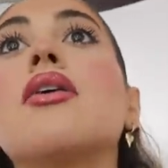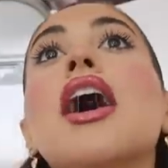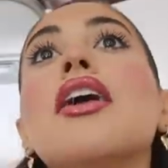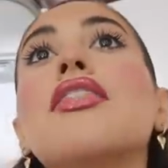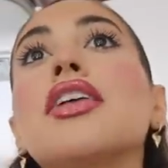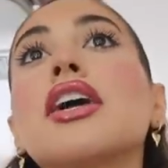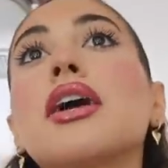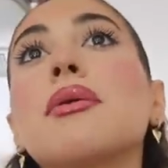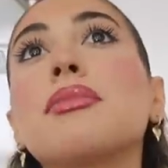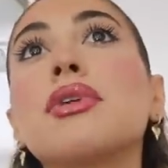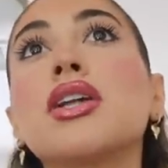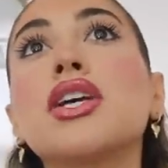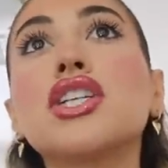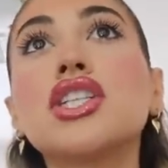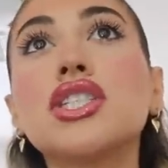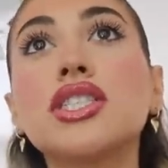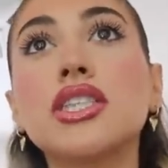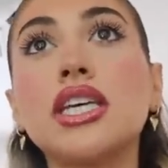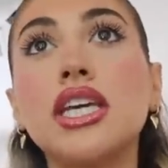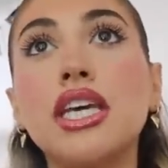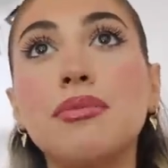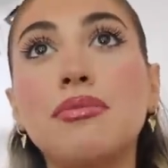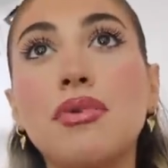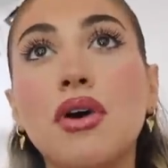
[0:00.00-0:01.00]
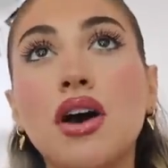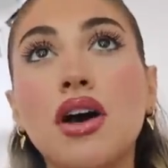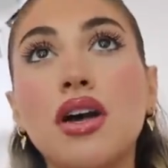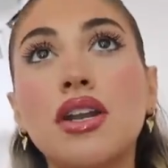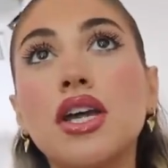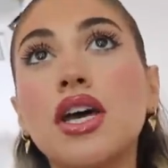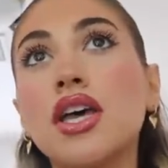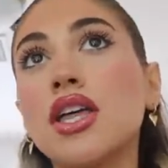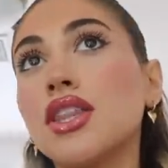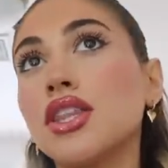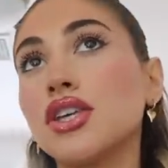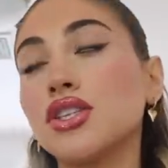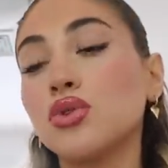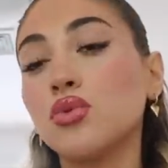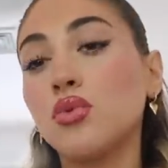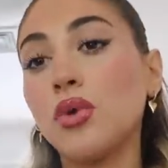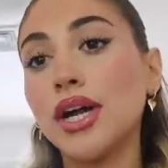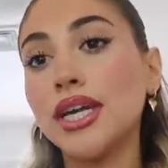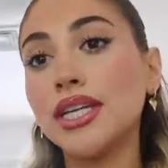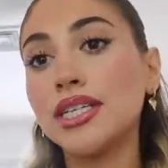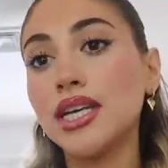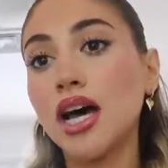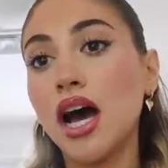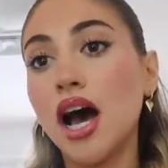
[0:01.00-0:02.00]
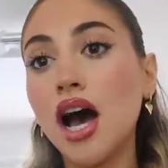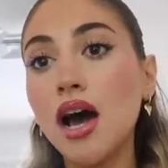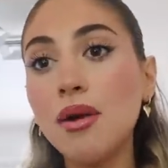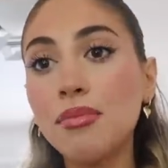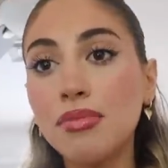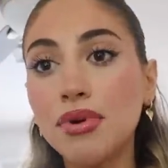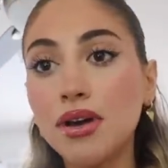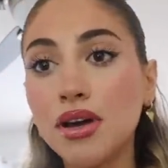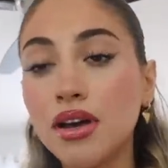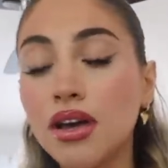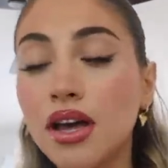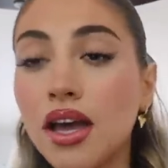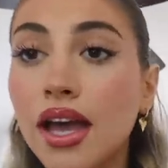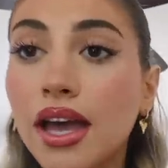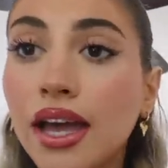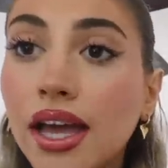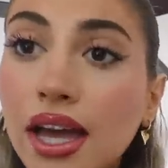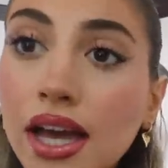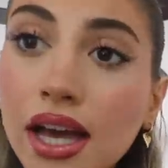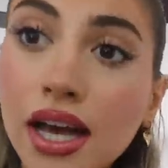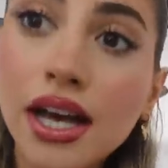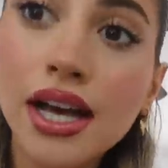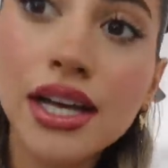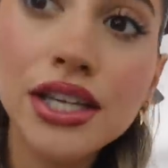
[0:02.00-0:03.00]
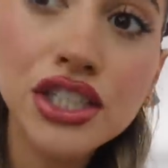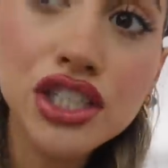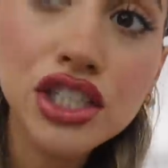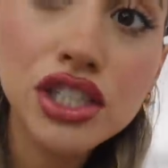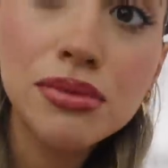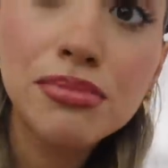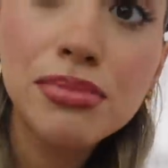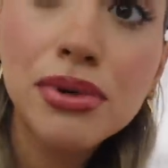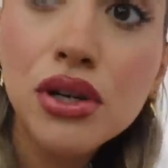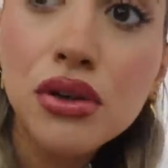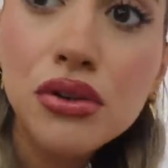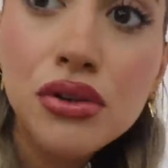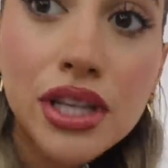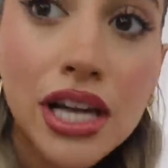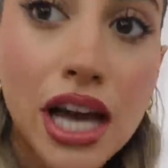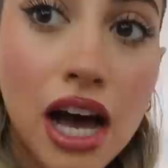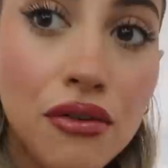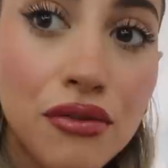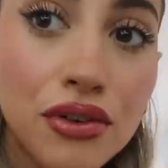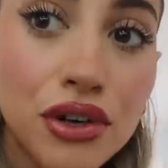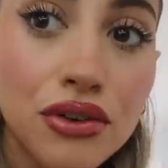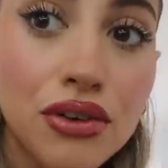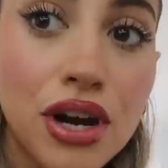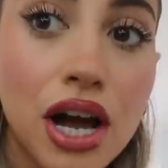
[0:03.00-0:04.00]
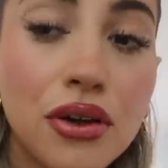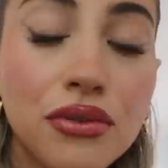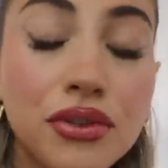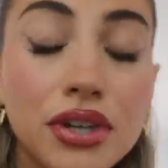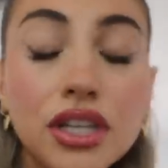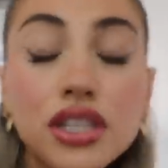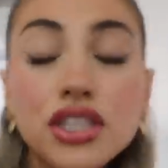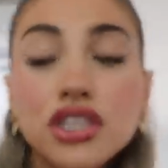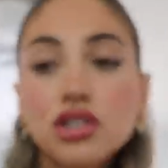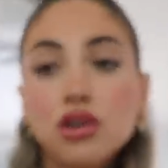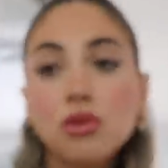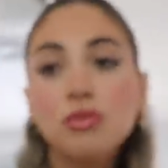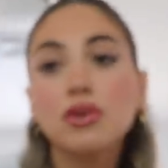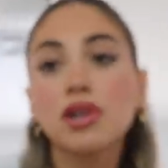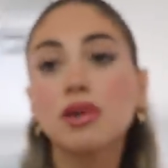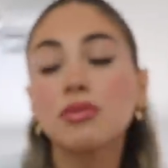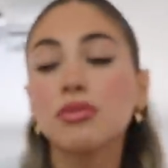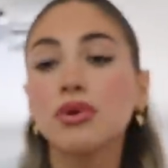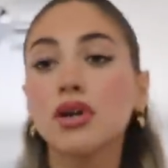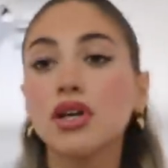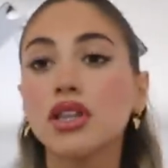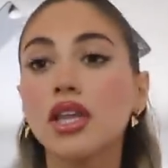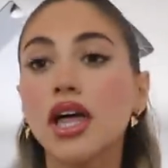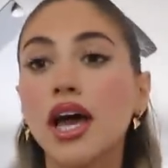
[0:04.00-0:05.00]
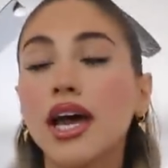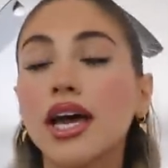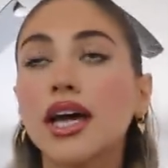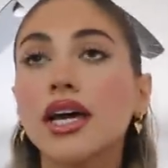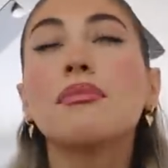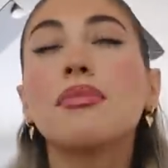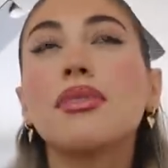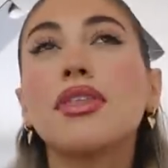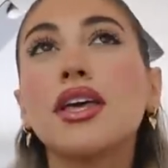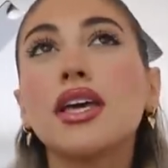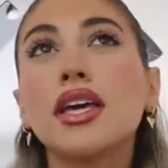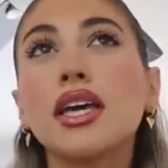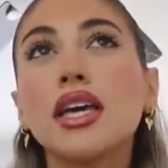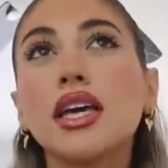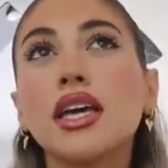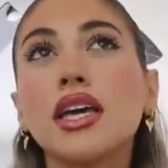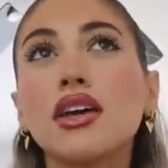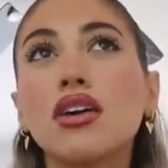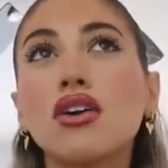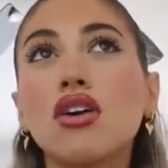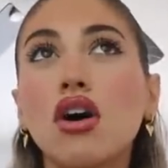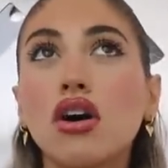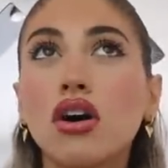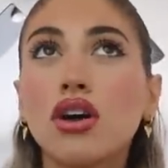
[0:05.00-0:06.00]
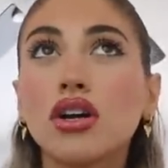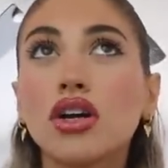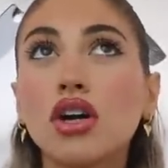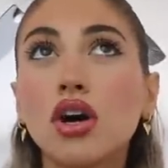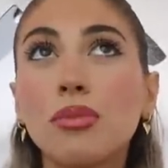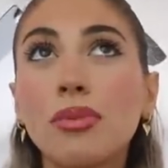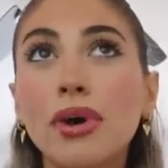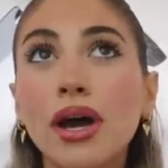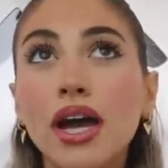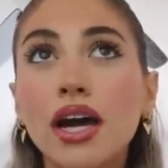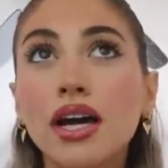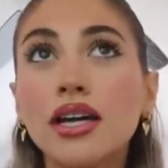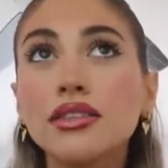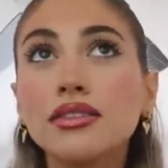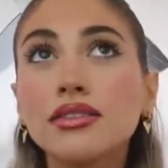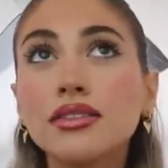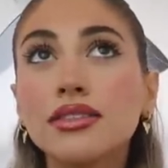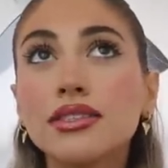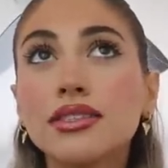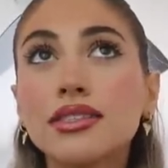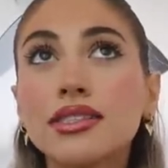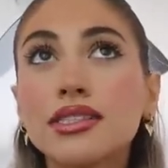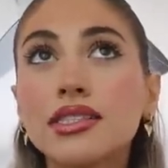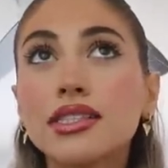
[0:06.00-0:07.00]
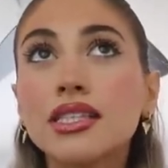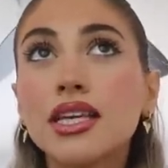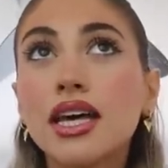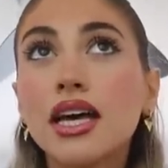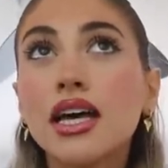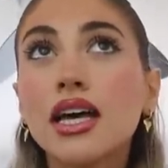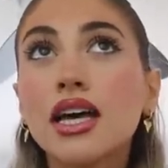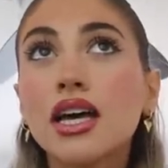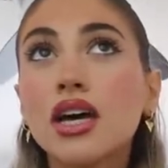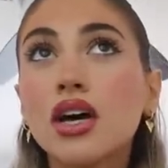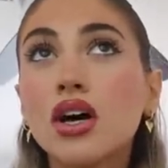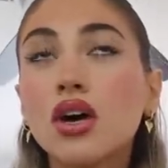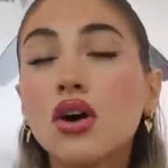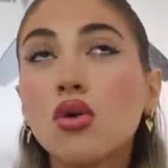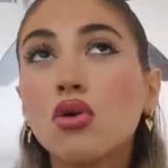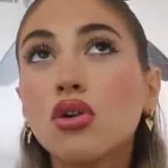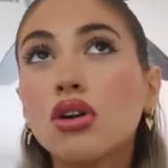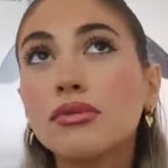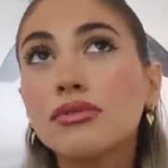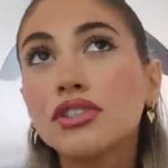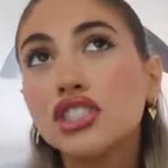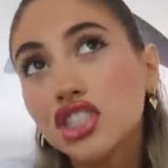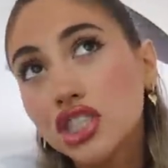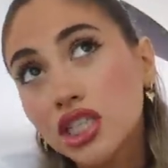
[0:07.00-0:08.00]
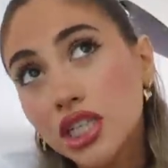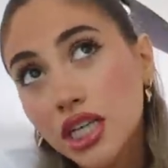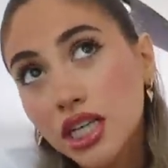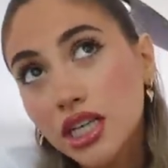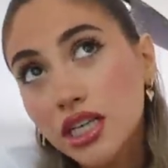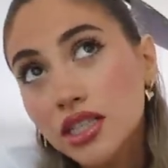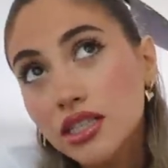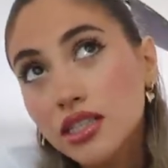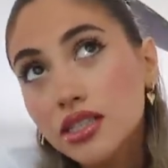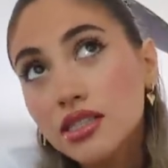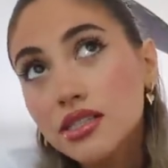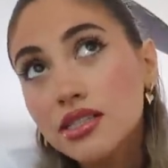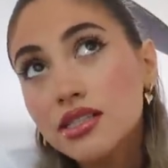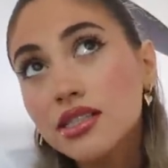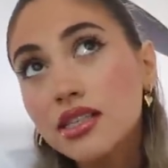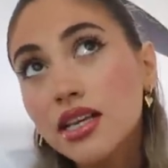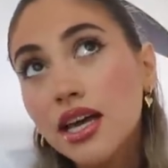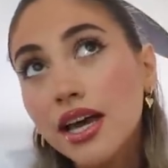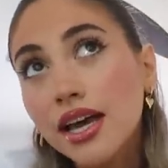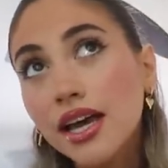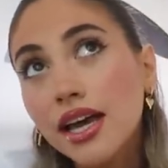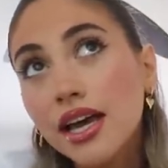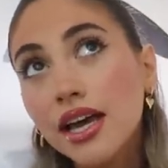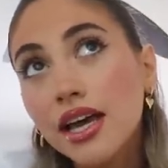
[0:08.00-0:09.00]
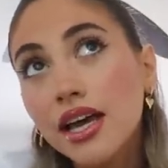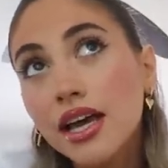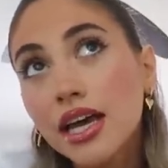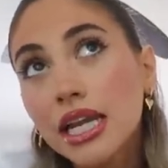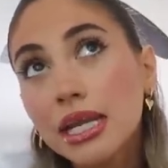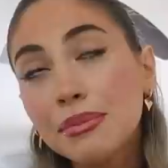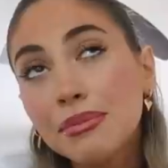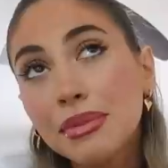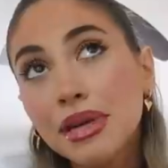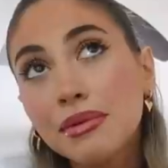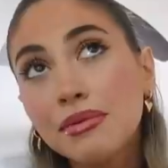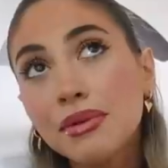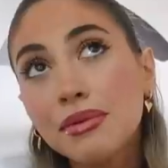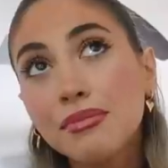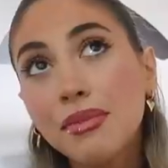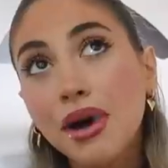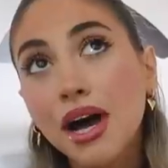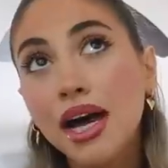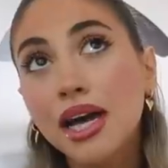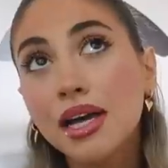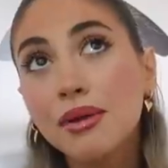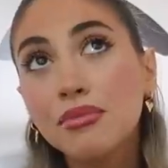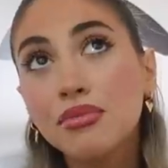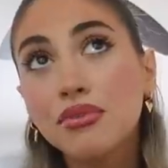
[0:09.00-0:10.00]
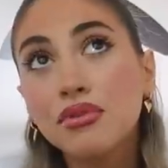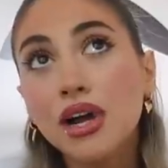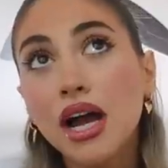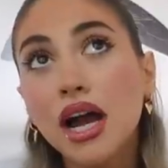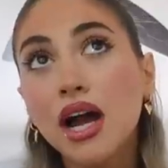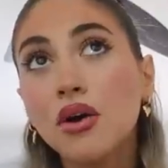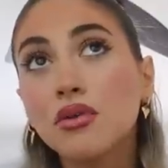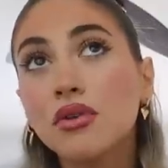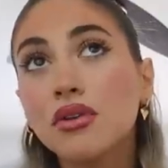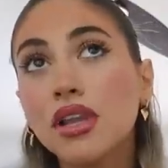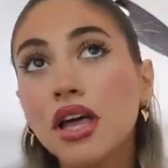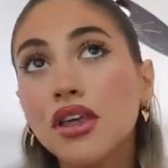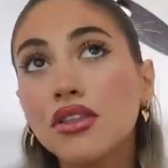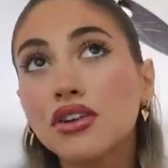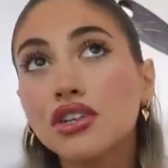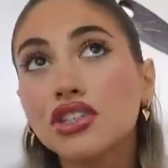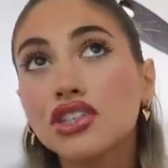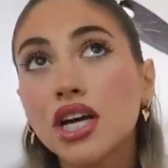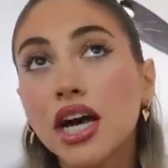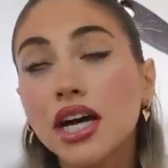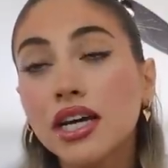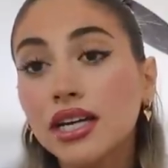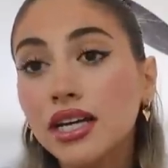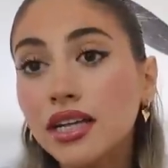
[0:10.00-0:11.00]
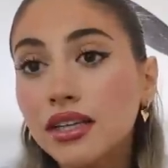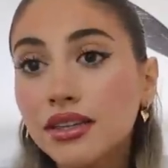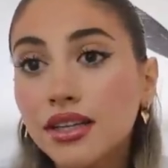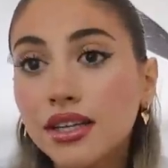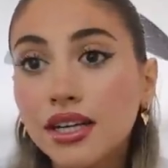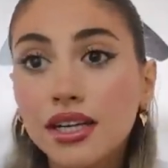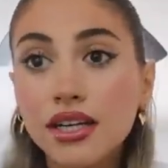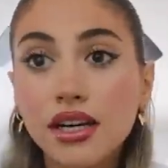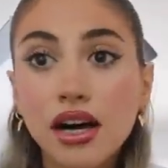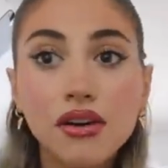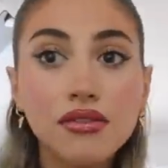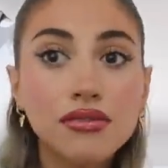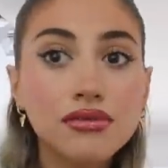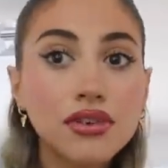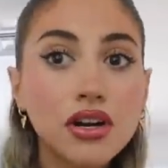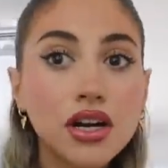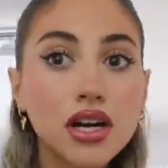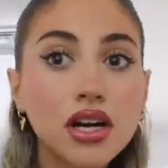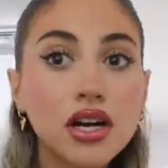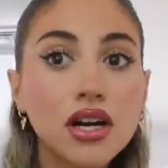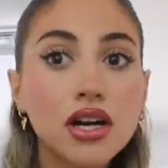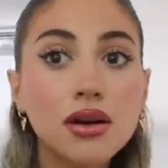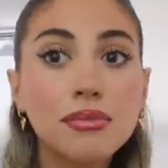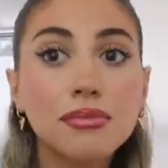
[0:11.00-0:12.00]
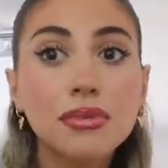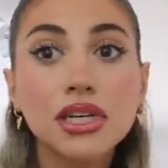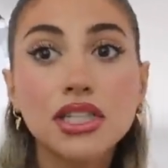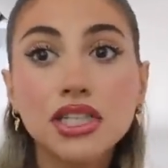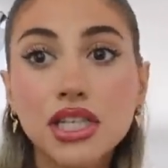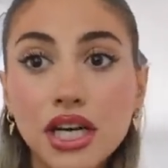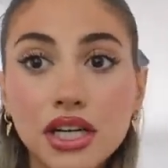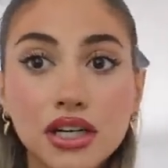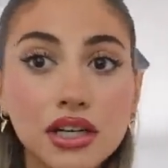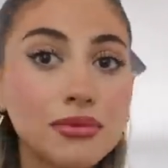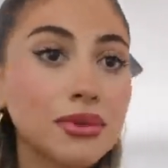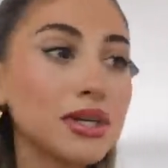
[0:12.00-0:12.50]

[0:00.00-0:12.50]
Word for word: I think I'm gonna just keep on this white top and just build the outfit around it. So I'm gonna put like, I'm thinking cargo pants or jeans, and maybe my brown leather jacket that I got from Tiger